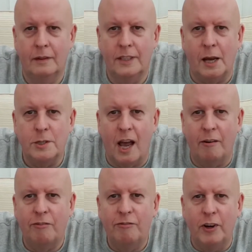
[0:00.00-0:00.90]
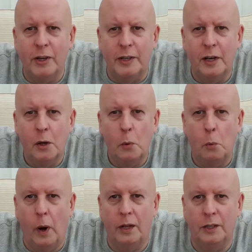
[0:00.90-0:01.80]
Now to have fun
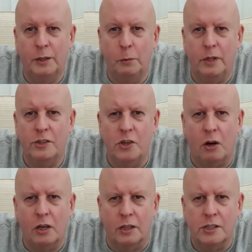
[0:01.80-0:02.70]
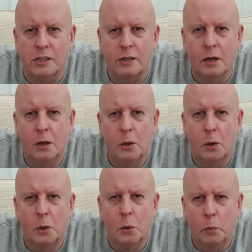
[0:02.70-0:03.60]
welding with chocolate,
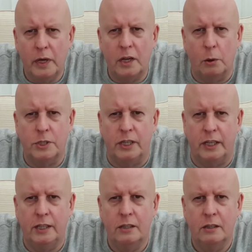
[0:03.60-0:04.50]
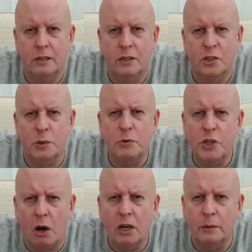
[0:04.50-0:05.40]
we're going to need some
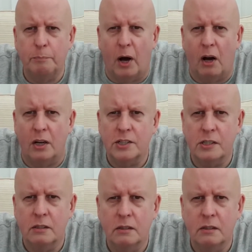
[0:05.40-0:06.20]
chocolate bars.